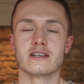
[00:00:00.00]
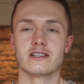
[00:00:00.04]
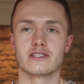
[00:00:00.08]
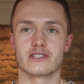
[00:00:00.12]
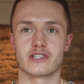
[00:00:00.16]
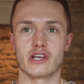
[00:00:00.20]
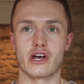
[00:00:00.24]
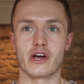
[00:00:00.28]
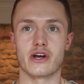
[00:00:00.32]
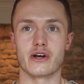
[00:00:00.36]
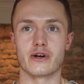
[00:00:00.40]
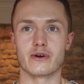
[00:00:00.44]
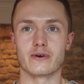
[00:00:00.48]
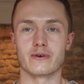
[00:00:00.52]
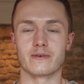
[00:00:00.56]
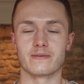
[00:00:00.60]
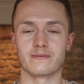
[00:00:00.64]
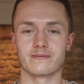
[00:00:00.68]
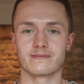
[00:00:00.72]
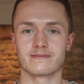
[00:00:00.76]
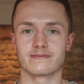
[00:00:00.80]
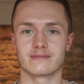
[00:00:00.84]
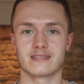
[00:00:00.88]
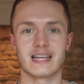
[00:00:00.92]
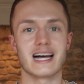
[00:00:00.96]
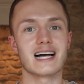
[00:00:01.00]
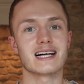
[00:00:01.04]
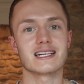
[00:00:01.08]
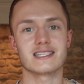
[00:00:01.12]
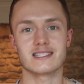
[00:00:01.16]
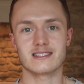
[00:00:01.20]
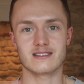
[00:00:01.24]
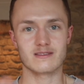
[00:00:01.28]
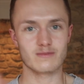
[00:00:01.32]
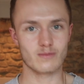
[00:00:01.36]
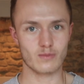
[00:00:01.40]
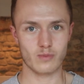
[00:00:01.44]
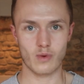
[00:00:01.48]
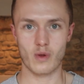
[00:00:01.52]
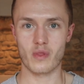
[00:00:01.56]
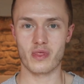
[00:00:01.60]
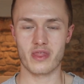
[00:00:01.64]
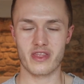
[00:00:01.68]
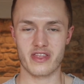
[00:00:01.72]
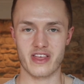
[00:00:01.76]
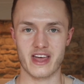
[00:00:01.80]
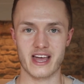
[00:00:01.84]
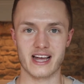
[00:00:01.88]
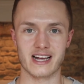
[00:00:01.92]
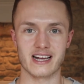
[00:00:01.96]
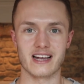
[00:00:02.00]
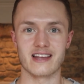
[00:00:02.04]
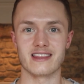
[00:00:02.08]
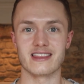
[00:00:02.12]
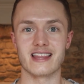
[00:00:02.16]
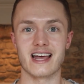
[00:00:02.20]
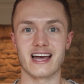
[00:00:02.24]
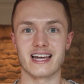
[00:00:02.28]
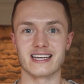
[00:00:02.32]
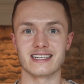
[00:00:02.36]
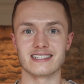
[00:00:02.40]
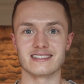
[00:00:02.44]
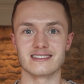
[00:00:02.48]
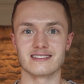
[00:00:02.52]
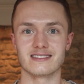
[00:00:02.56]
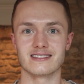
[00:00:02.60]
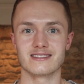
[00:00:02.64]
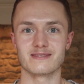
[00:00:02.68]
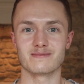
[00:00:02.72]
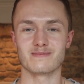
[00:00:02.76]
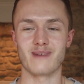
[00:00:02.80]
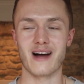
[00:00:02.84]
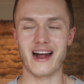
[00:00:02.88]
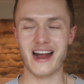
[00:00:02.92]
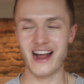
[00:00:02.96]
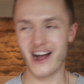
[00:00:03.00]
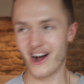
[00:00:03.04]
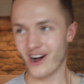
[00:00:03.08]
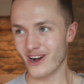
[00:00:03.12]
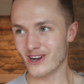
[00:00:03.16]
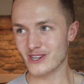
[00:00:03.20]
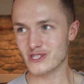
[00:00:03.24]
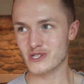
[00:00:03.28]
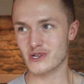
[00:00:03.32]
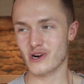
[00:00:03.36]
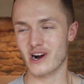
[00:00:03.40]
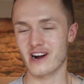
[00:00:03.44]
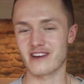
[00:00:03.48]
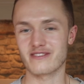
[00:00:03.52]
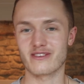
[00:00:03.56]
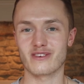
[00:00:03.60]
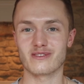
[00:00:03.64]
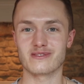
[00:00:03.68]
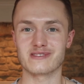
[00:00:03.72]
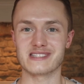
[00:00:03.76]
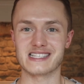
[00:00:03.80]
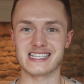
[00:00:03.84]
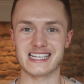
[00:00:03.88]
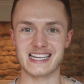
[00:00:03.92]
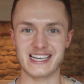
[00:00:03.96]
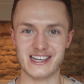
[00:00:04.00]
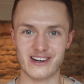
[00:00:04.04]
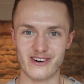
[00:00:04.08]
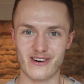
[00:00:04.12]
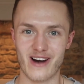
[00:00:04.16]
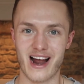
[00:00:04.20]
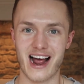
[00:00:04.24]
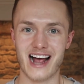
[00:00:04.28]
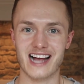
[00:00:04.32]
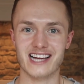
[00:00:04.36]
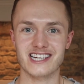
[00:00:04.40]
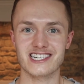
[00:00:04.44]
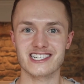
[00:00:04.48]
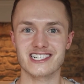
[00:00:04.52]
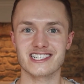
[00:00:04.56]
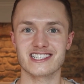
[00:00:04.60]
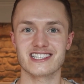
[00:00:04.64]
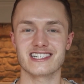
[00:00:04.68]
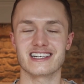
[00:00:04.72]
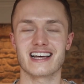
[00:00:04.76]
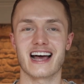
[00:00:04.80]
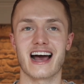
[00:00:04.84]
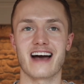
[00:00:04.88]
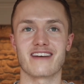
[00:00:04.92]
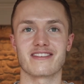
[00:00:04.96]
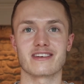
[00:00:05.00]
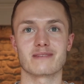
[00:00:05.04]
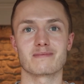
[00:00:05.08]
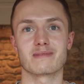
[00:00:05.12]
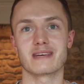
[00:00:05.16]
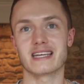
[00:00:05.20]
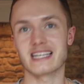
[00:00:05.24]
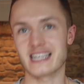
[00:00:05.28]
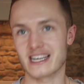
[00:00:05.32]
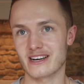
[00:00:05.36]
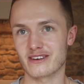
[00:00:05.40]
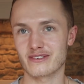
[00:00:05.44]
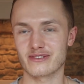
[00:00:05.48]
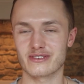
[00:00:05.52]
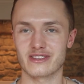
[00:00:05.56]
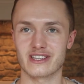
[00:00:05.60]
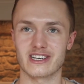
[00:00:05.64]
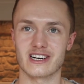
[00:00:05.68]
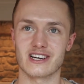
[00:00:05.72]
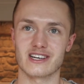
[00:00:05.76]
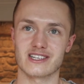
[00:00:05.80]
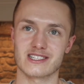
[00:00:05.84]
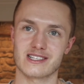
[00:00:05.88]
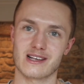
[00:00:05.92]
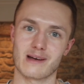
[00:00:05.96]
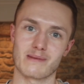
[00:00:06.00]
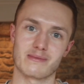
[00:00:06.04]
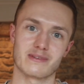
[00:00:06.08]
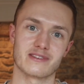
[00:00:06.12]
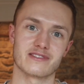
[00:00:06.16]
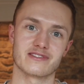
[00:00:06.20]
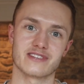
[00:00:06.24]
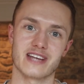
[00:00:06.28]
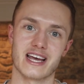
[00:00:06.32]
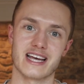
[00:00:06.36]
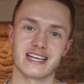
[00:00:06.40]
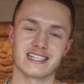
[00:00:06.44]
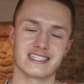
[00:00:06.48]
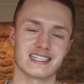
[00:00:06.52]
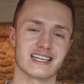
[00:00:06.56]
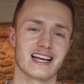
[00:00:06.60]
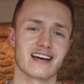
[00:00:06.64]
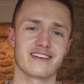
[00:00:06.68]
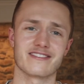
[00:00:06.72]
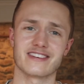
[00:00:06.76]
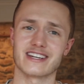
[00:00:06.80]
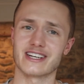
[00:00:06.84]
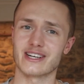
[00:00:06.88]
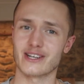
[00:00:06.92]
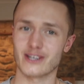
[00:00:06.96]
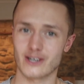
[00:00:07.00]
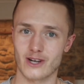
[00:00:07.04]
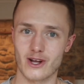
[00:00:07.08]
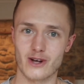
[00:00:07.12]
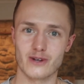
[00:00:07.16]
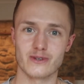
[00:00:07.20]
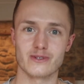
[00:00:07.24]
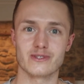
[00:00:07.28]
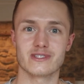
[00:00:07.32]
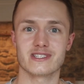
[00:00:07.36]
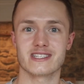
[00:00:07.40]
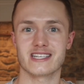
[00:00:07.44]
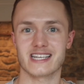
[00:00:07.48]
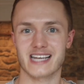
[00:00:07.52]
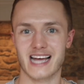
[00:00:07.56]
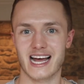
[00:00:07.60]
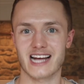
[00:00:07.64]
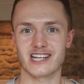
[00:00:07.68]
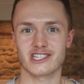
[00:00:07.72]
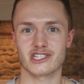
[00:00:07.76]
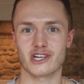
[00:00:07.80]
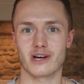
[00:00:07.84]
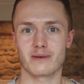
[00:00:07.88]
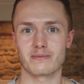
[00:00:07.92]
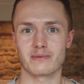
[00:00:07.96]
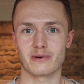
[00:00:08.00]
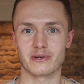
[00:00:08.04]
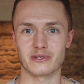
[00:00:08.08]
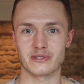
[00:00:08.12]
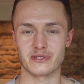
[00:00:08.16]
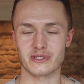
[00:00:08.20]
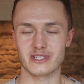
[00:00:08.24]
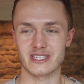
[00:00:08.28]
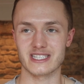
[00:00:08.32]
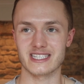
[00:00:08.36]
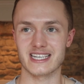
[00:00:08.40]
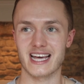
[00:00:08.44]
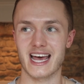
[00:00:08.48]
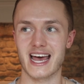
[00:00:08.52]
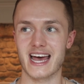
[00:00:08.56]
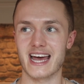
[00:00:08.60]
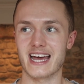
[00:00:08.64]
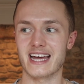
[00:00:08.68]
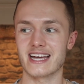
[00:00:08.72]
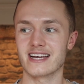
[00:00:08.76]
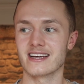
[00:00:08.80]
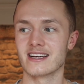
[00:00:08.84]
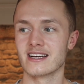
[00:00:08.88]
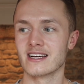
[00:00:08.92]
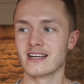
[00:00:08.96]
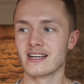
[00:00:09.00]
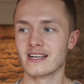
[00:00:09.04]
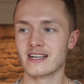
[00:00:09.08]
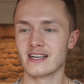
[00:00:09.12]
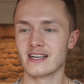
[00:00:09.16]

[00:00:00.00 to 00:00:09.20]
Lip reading: So that's one thing. And then my hard drive obviously crashed, having been ill for the last couple of days and having loads to catch up on today,